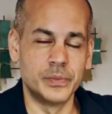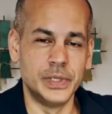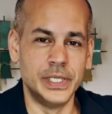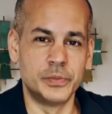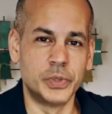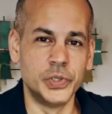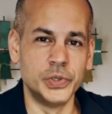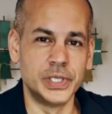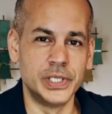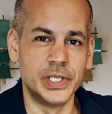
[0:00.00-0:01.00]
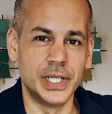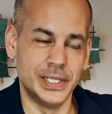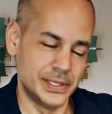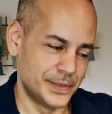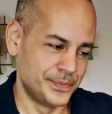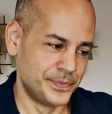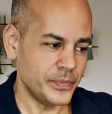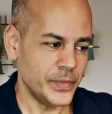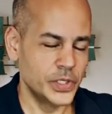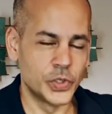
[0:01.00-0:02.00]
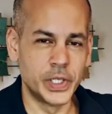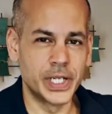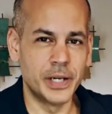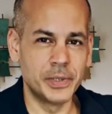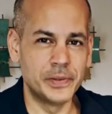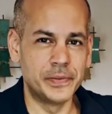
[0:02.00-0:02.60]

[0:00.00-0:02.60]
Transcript: is produced in your lungs. So there are a couple of